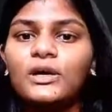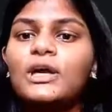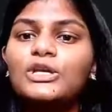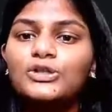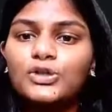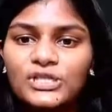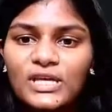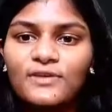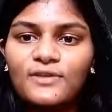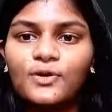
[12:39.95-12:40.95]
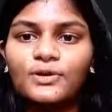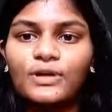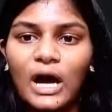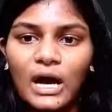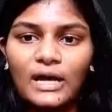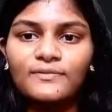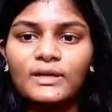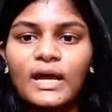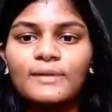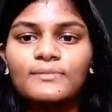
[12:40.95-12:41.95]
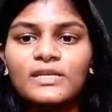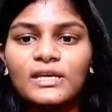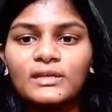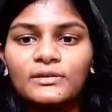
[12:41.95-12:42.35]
so say for R1 I am saying